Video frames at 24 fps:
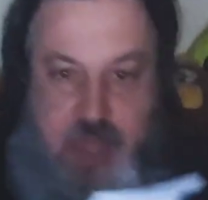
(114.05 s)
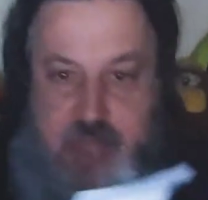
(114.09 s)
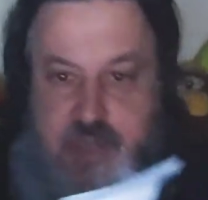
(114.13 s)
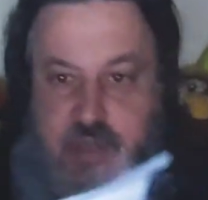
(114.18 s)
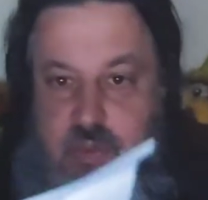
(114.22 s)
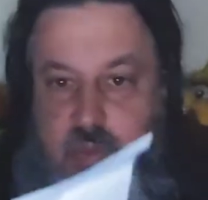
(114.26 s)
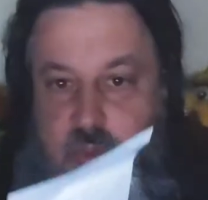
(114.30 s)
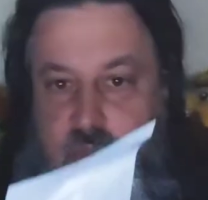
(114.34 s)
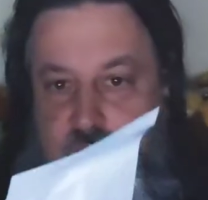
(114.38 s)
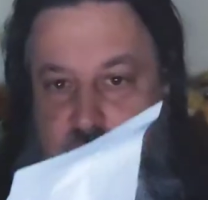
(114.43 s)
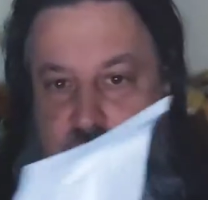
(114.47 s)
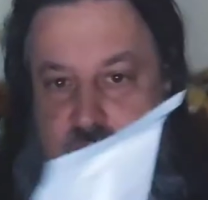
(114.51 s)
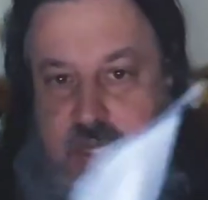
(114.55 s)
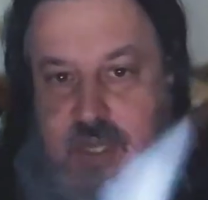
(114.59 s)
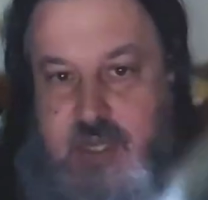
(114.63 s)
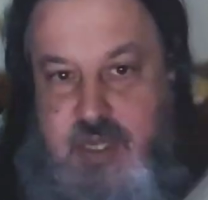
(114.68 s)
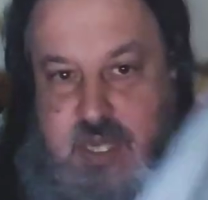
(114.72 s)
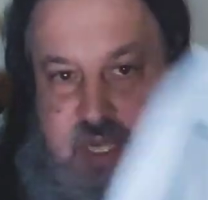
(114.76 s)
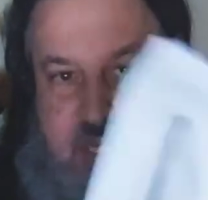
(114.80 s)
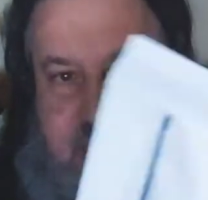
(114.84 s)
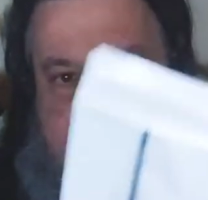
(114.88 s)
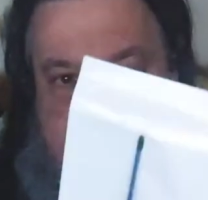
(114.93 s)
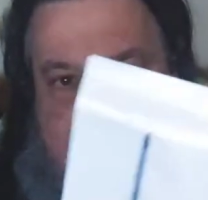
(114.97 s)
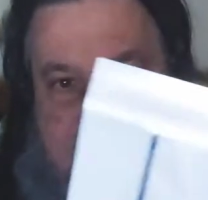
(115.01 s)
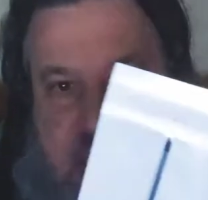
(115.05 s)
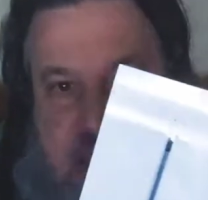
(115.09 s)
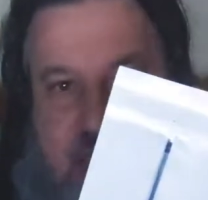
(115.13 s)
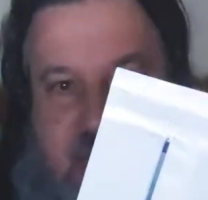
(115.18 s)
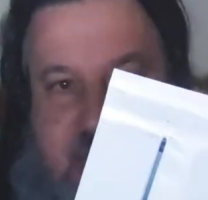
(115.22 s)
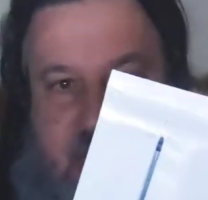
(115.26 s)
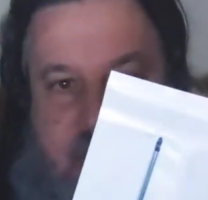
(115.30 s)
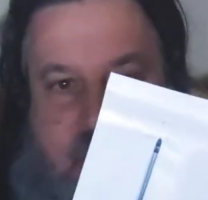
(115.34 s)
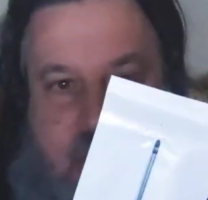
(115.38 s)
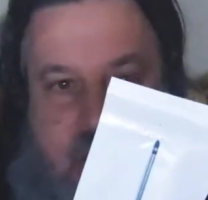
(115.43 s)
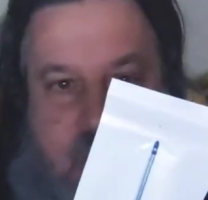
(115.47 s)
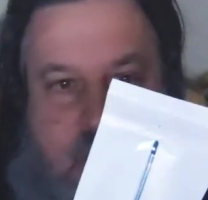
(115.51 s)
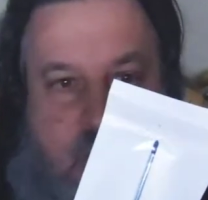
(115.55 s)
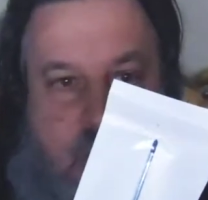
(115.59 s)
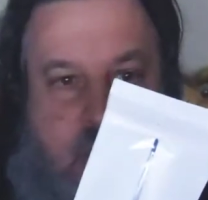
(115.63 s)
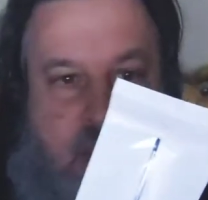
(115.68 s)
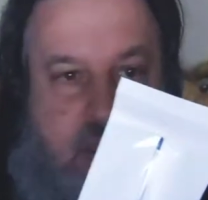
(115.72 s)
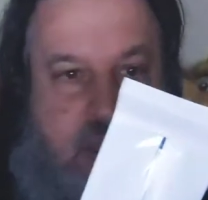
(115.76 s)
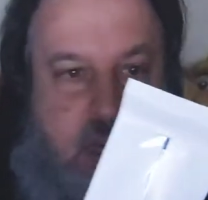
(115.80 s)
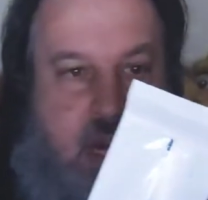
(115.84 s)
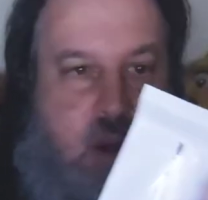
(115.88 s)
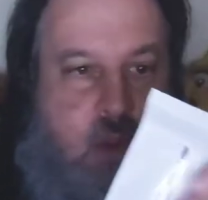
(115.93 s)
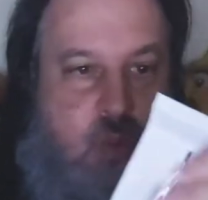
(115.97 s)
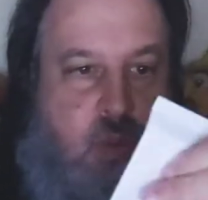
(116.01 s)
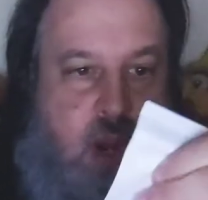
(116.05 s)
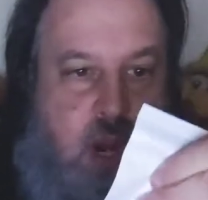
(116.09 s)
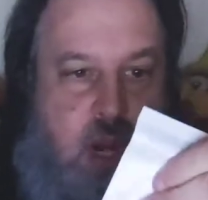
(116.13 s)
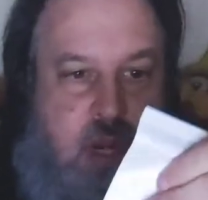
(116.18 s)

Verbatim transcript: This is exactly what I wanted. I